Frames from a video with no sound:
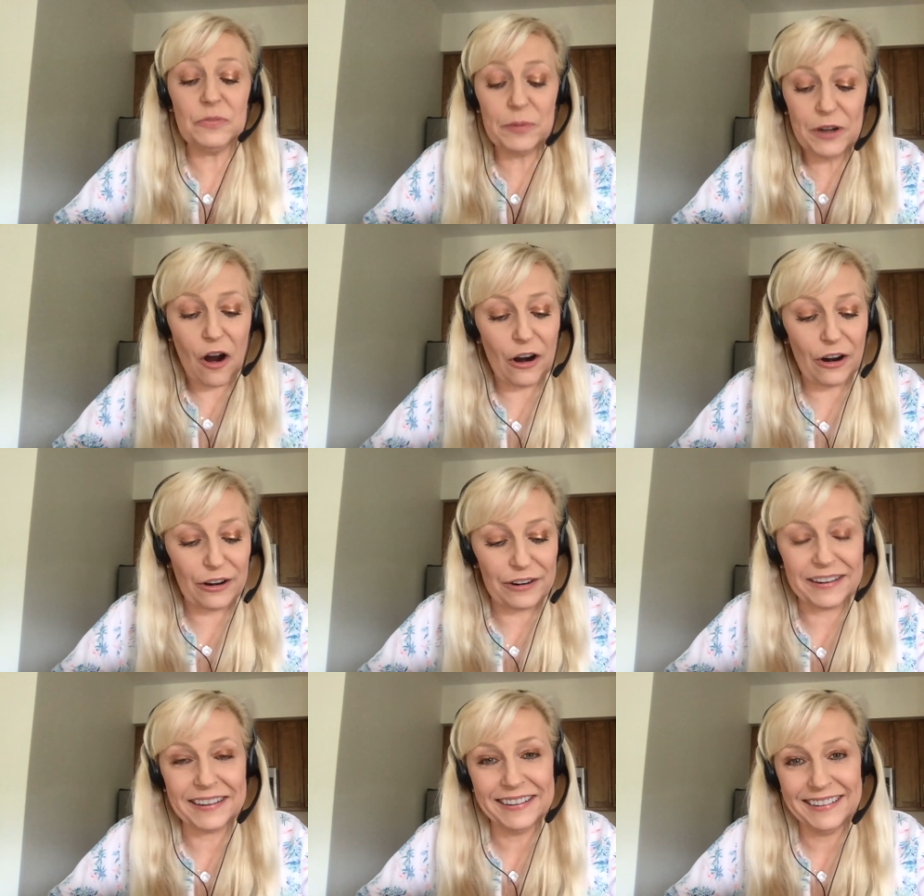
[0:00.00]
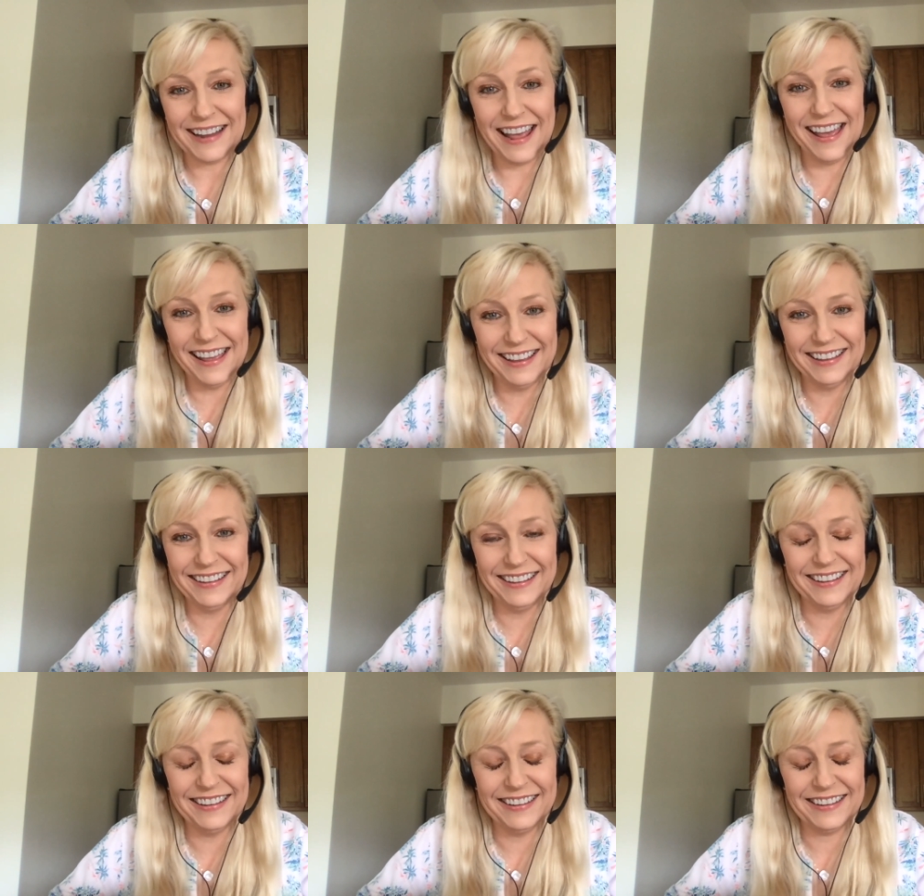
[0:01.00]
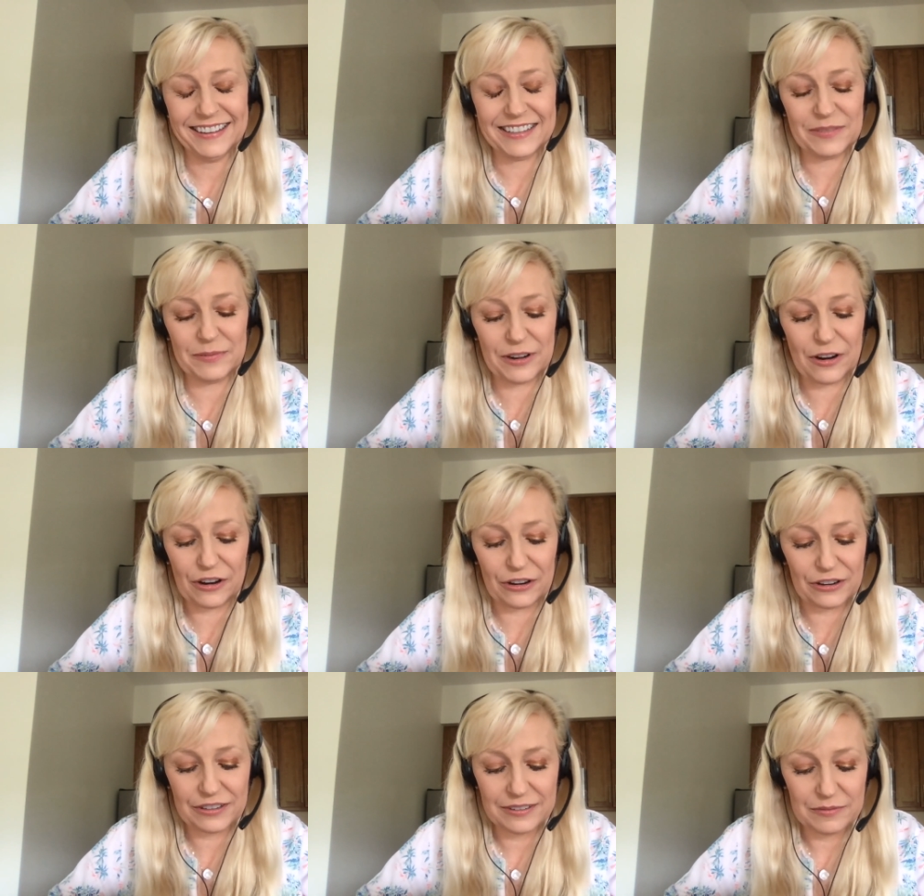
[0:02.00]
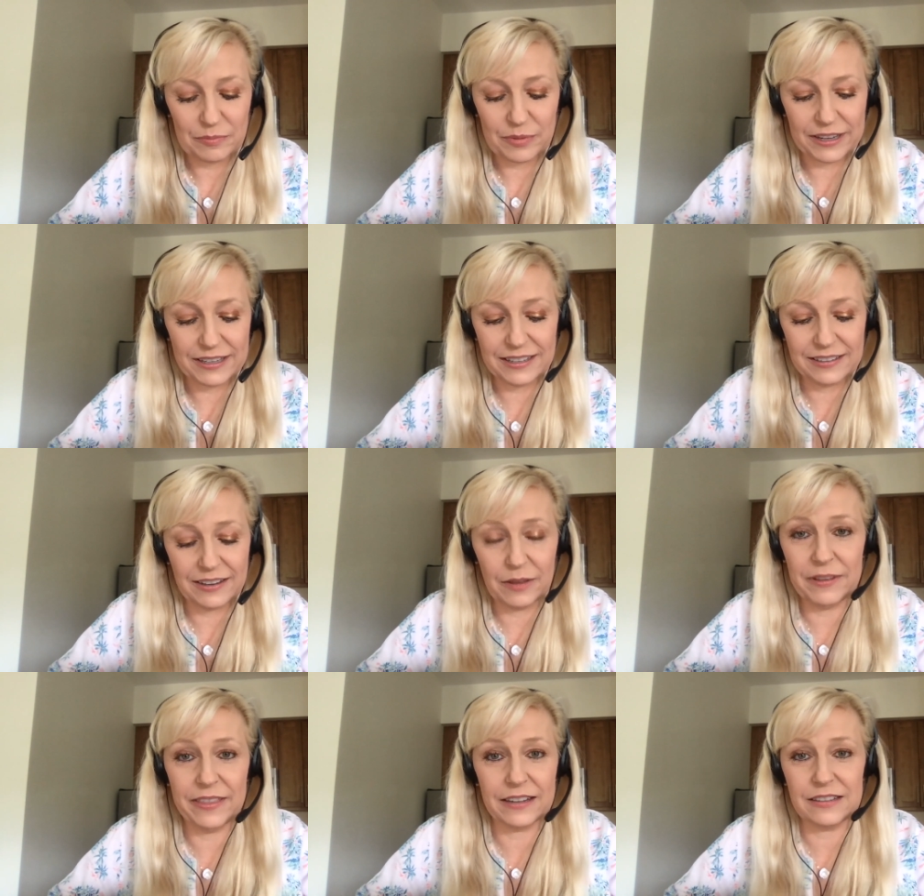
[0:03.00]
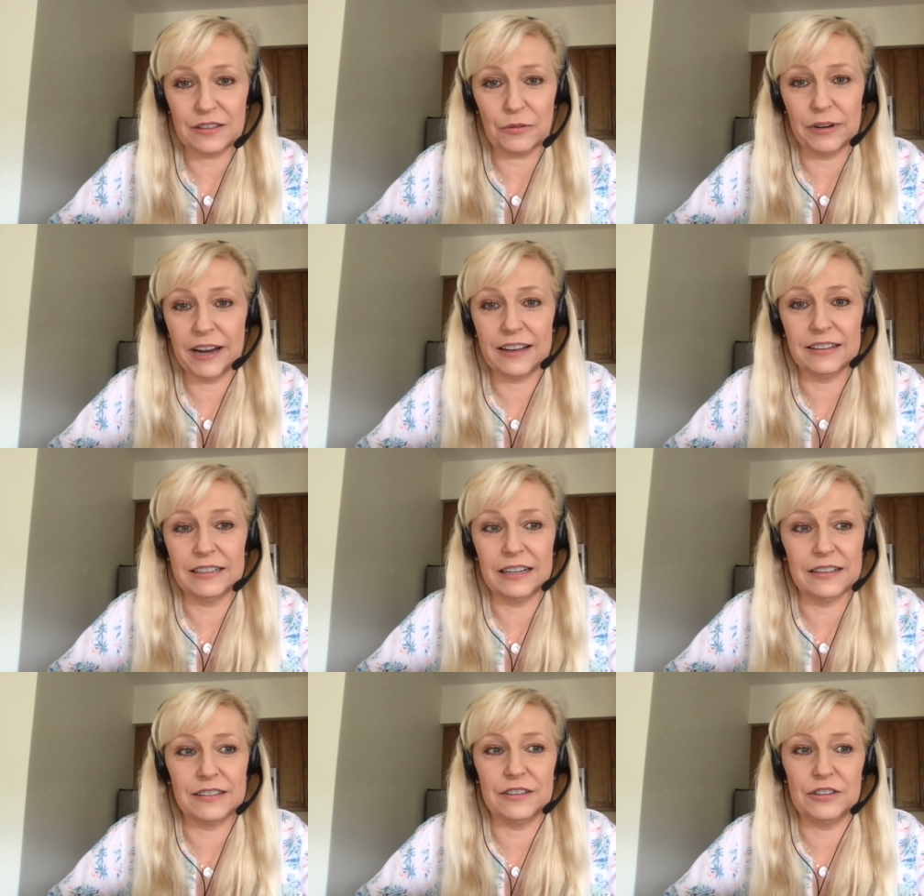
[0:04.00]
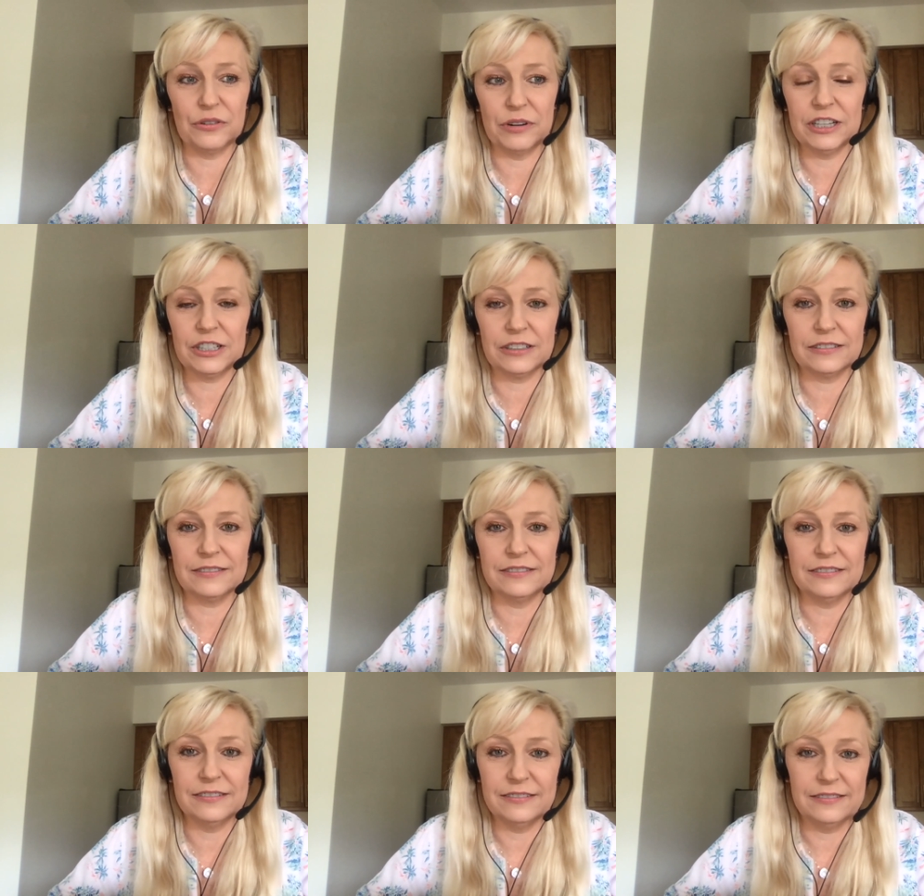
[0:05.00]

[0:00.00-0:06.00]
it's been hard. It's been hard, but I mean, that's the reality of the situation.